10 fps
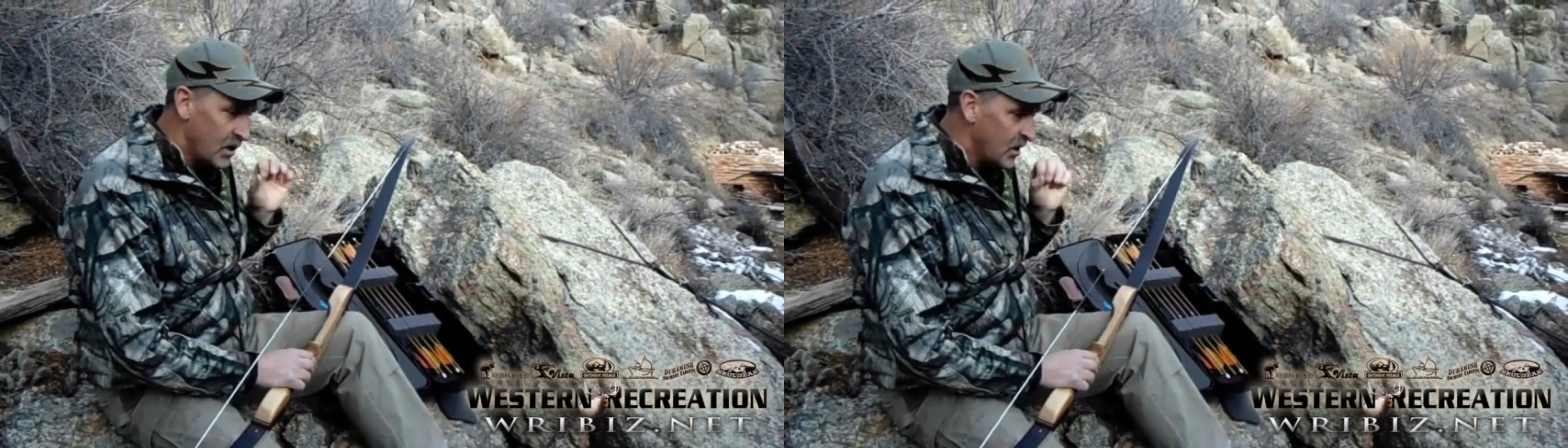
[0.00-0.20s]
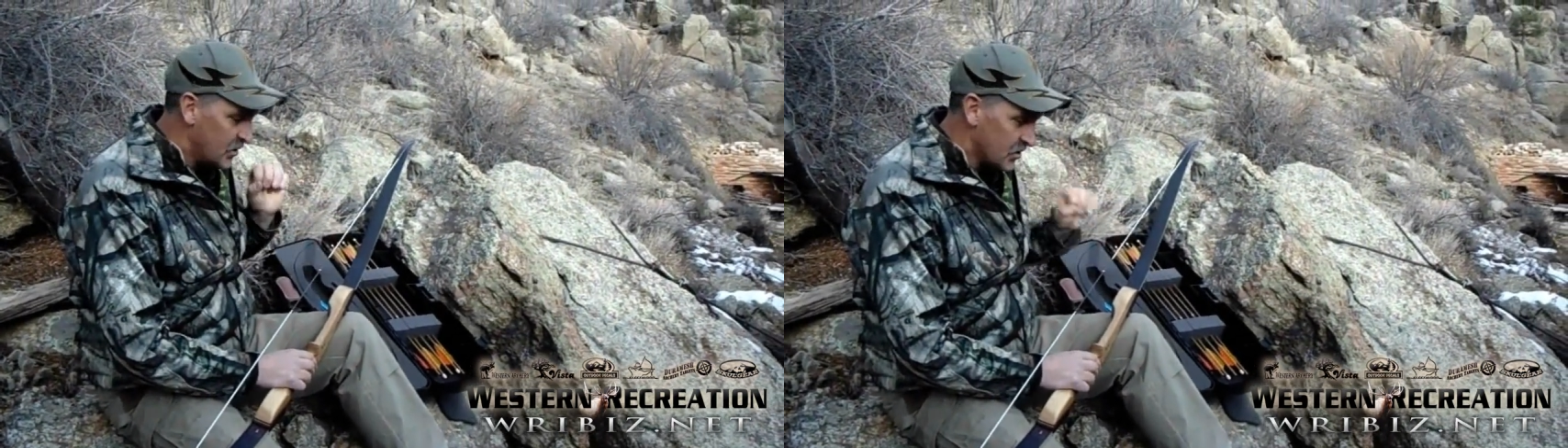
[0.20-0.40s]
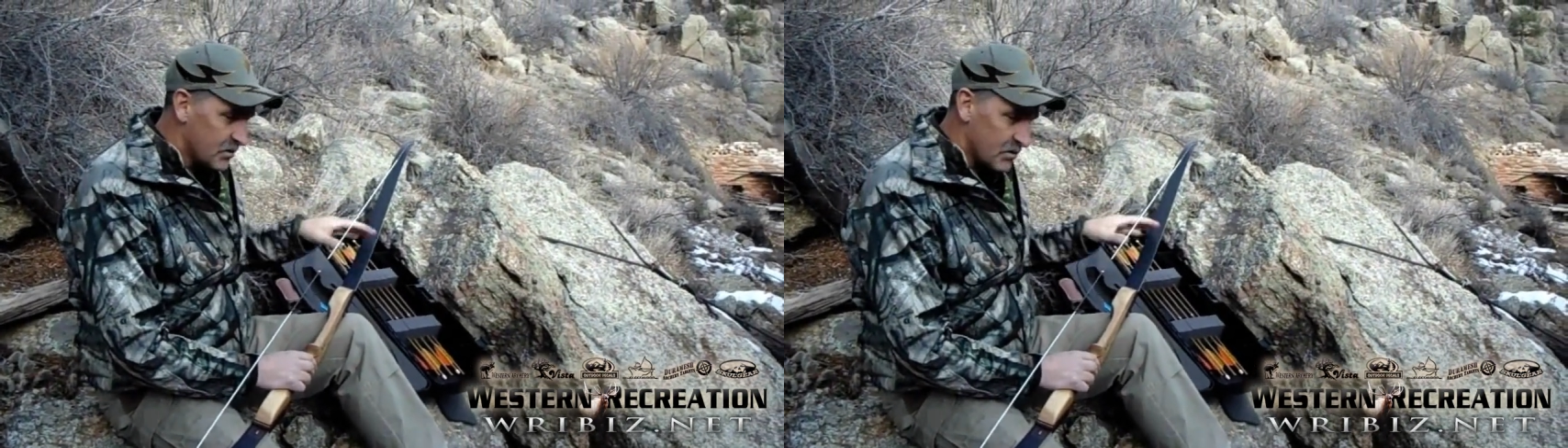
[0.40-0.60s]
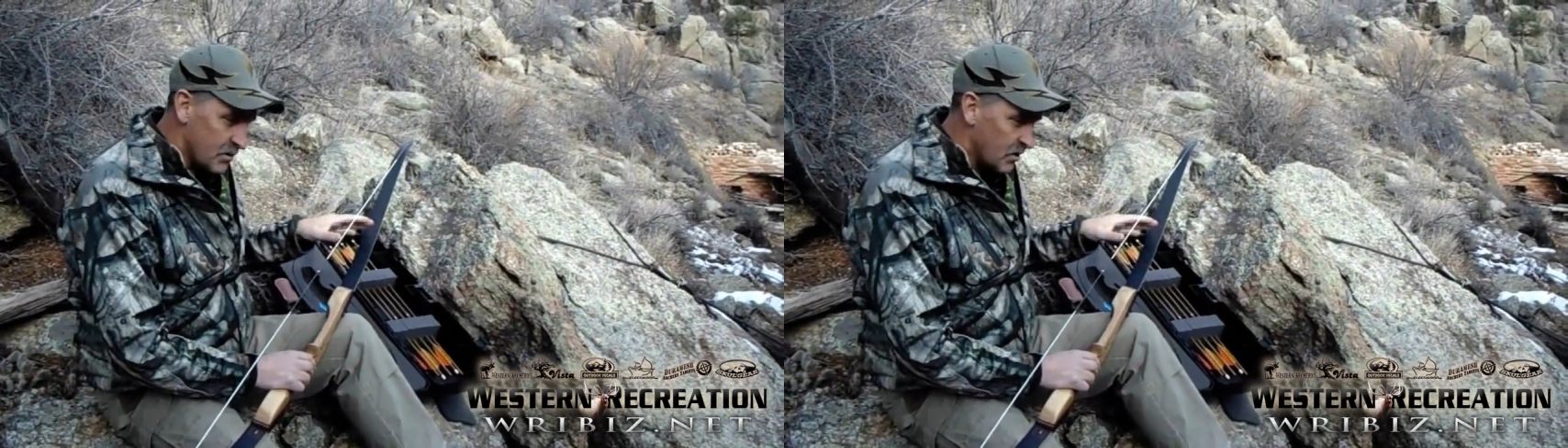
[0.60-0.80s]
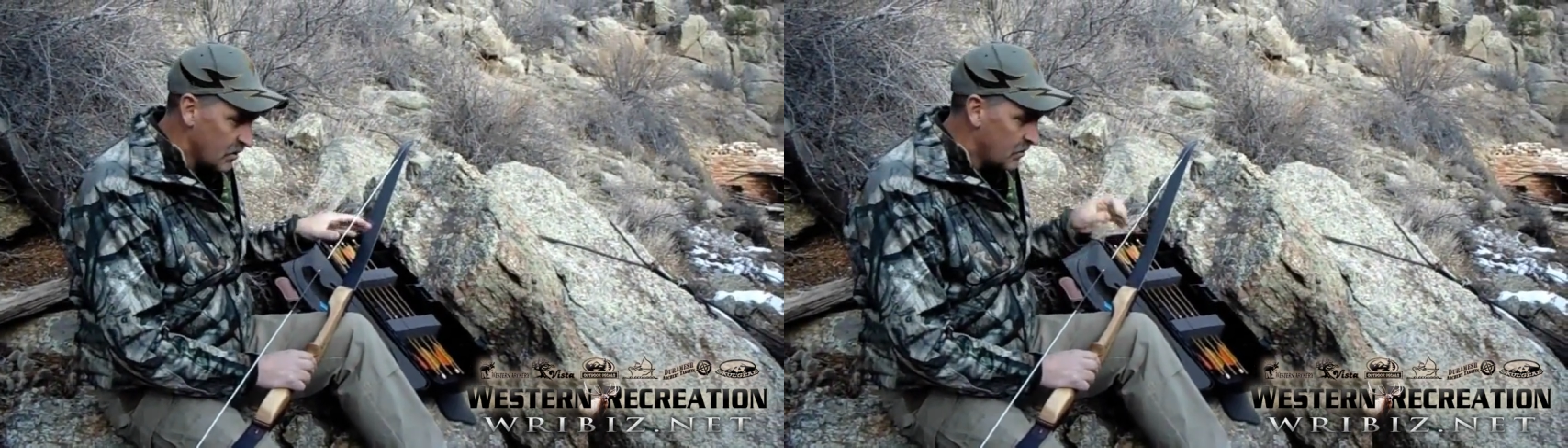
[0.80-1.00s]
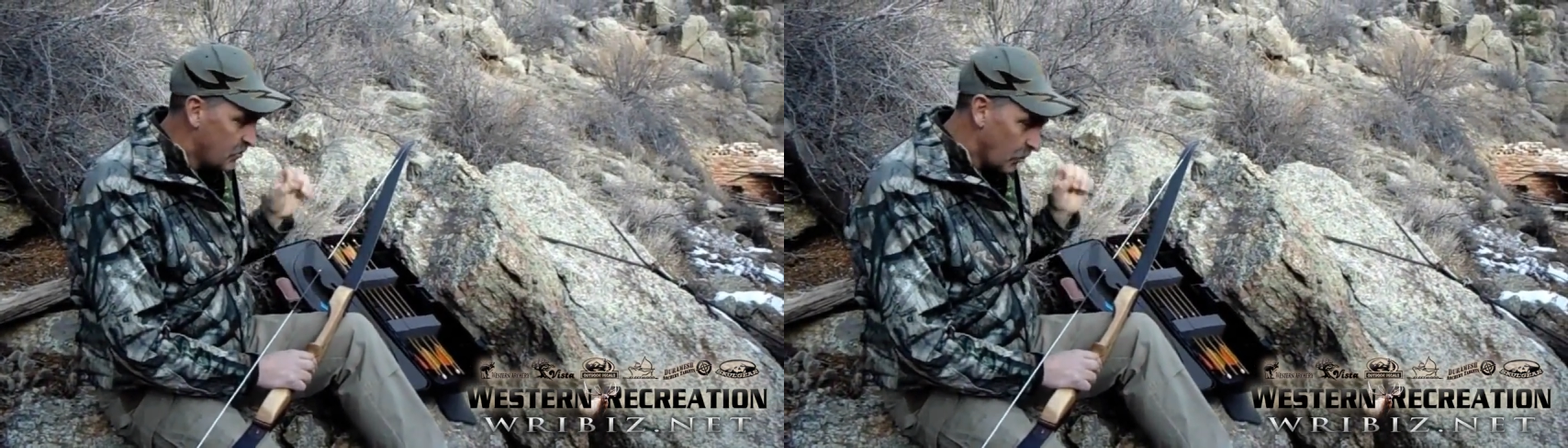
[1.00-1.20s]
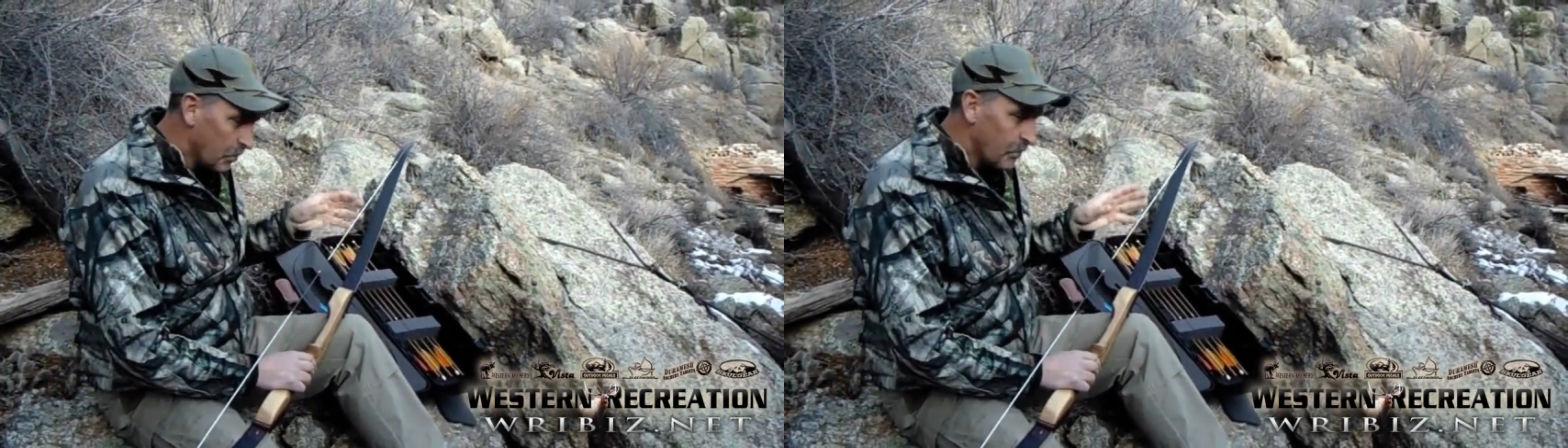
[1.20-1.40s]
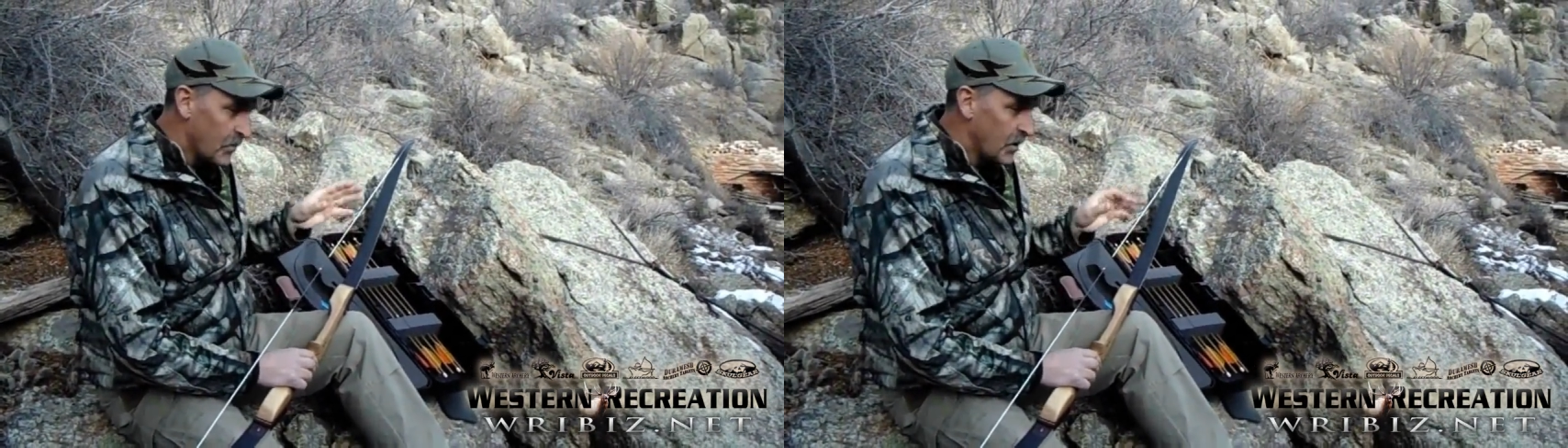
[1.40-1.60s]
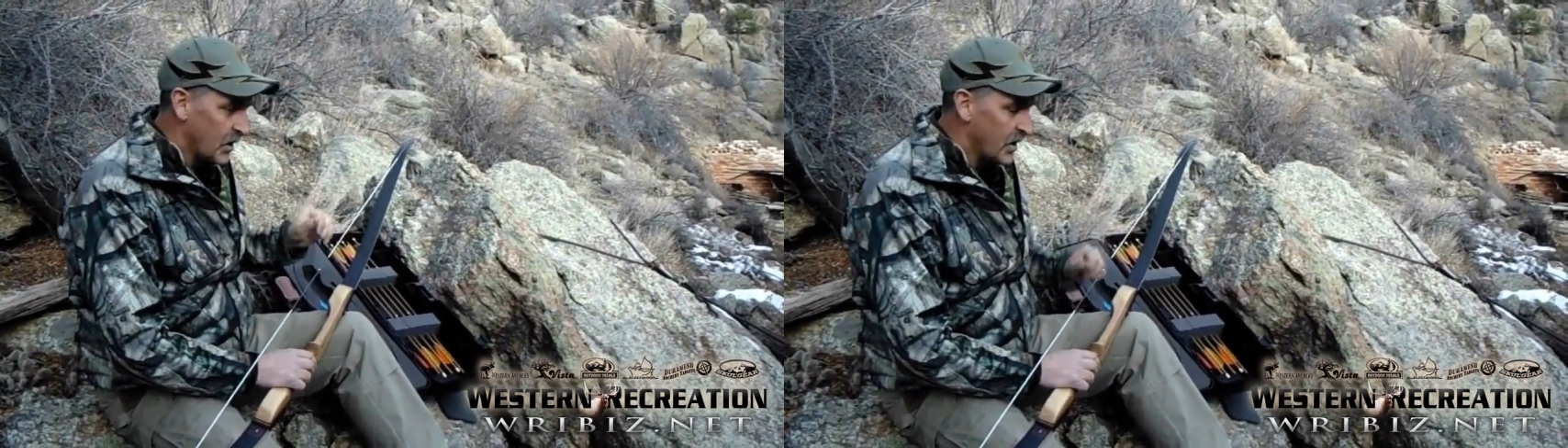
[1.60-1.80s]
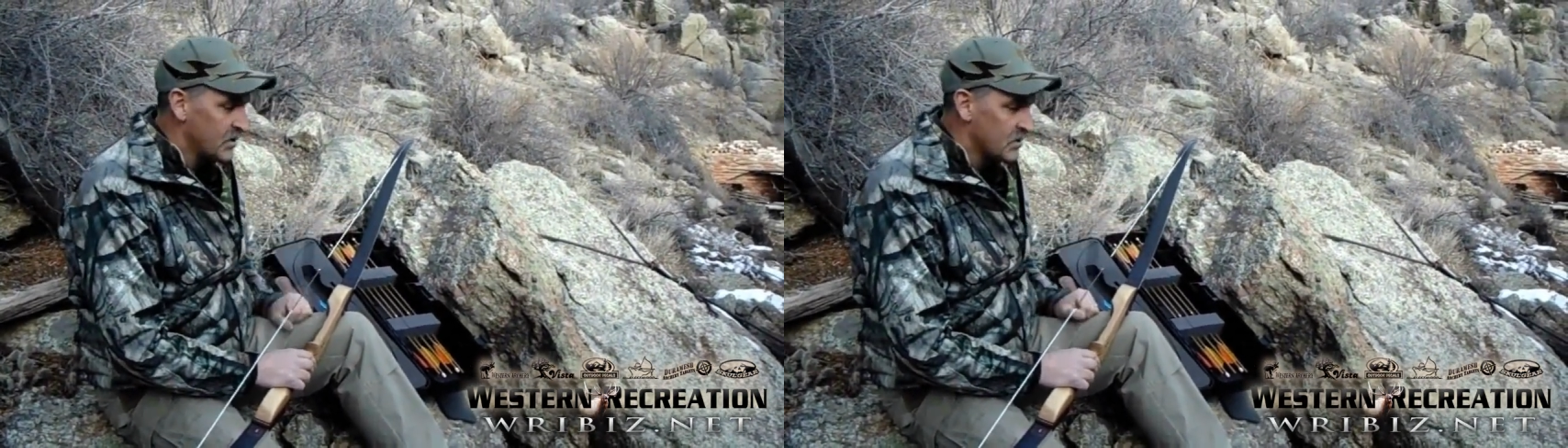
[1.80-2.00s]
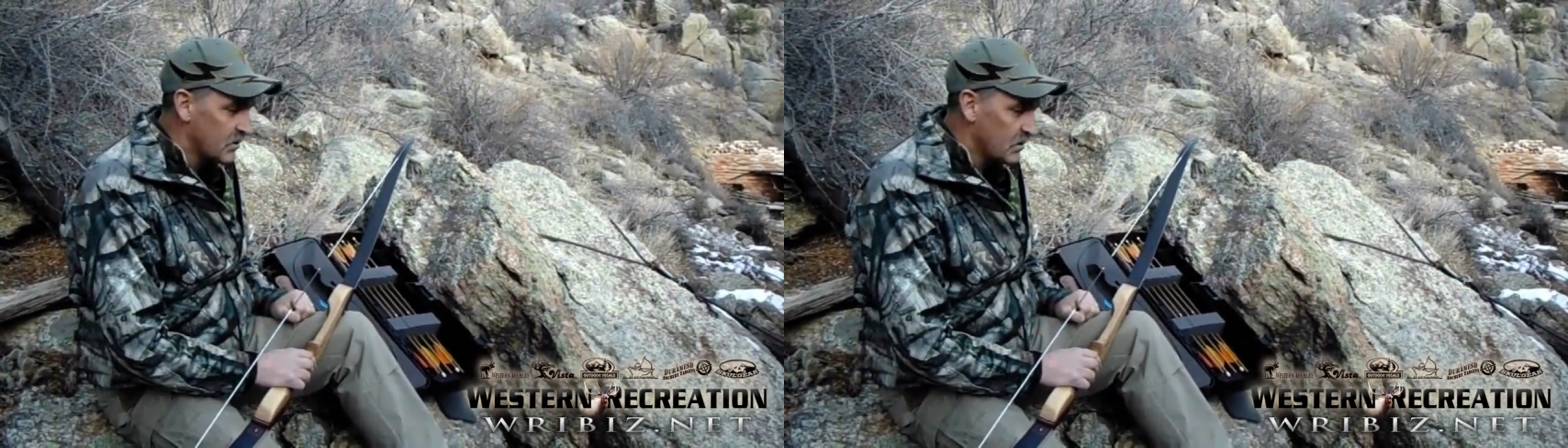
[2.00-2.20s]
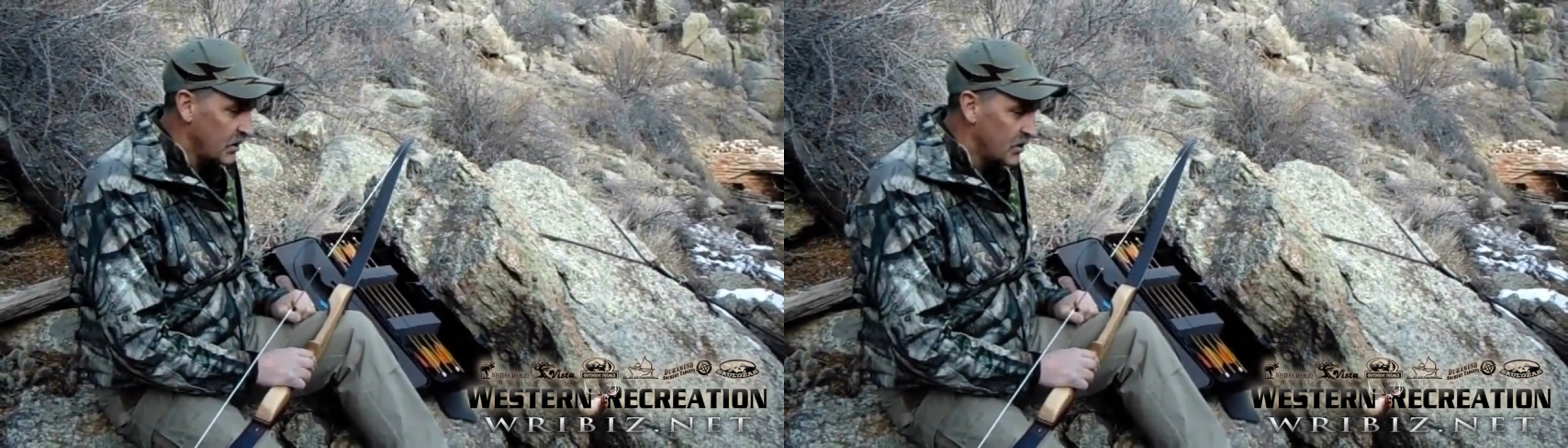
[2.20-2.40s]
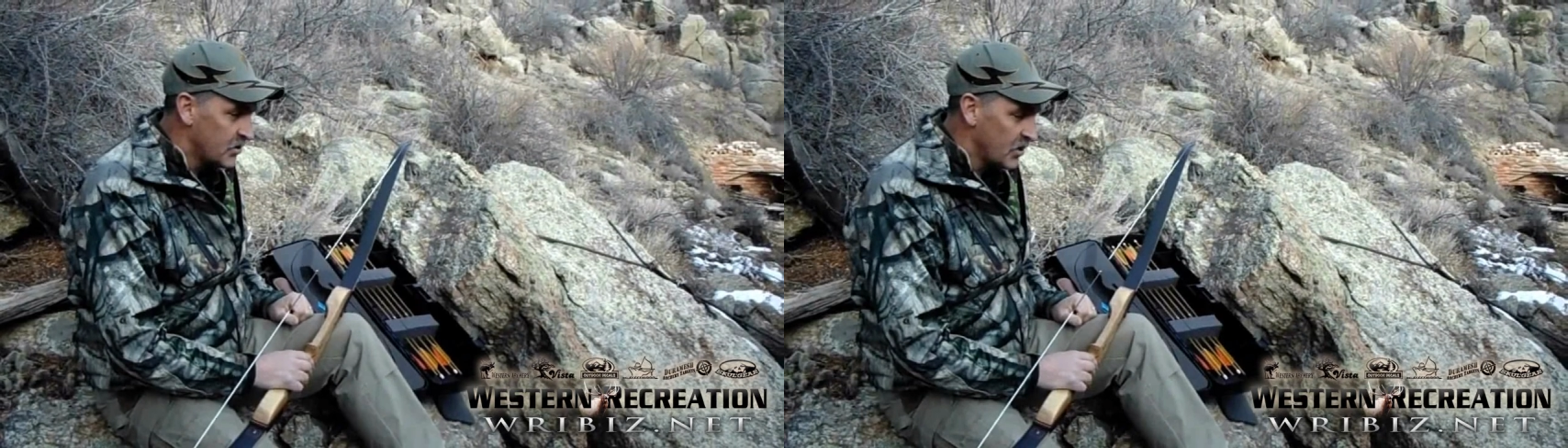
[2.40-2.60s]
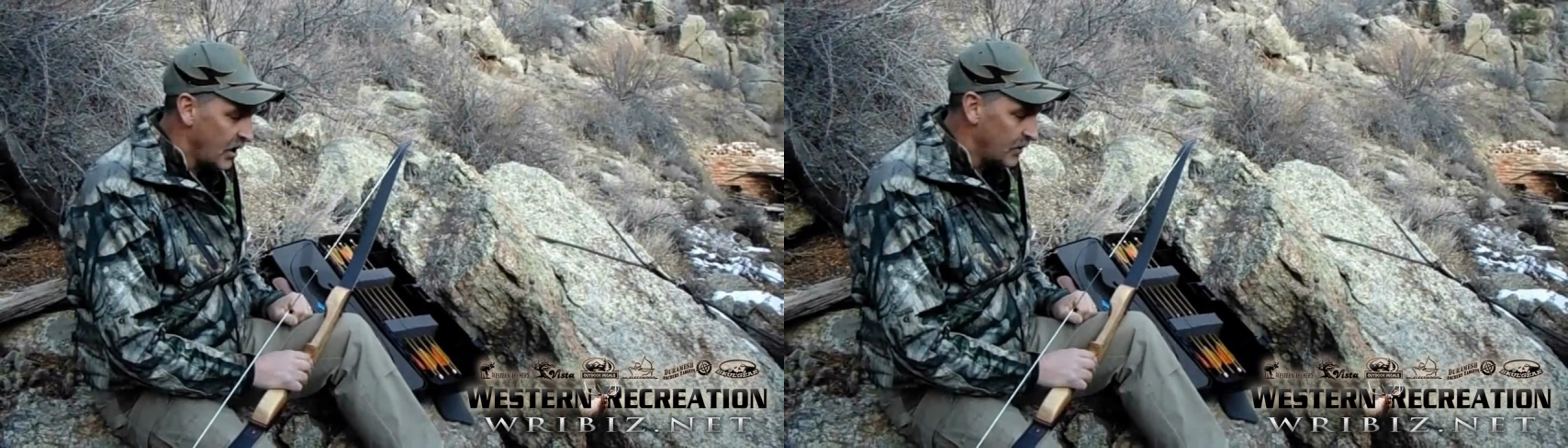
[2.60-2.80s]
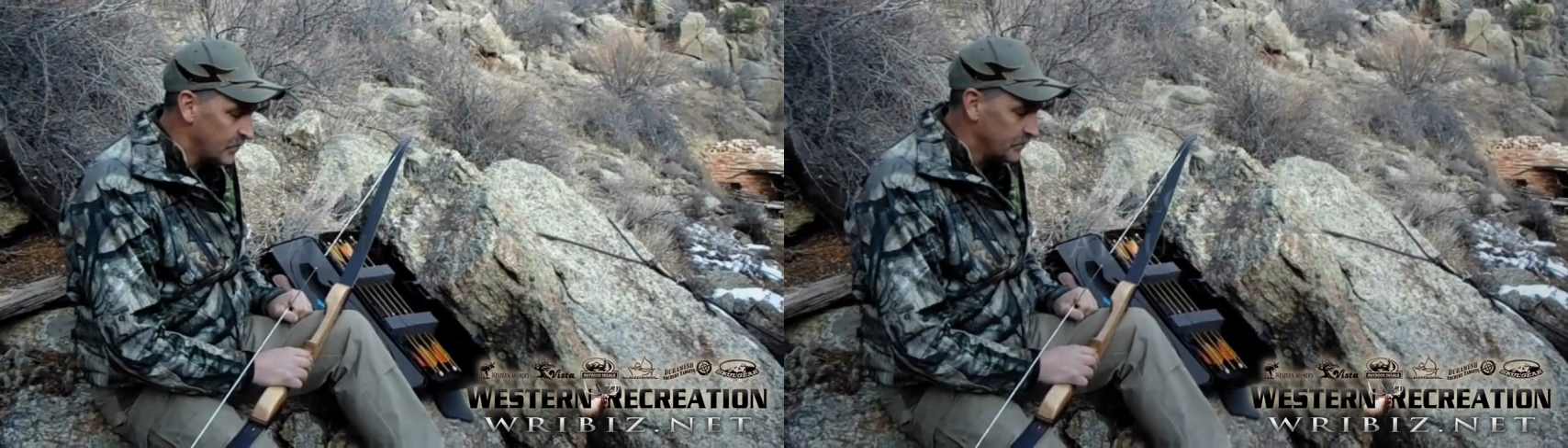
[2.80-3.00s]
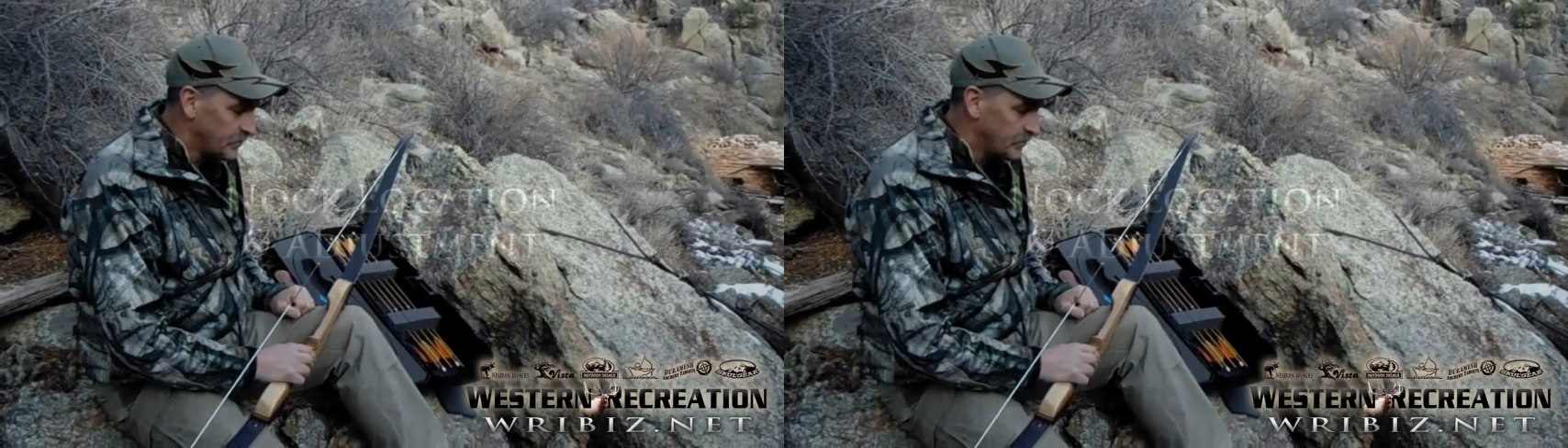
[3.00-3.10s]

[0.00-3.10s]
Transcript: It's just a nice, clean shot.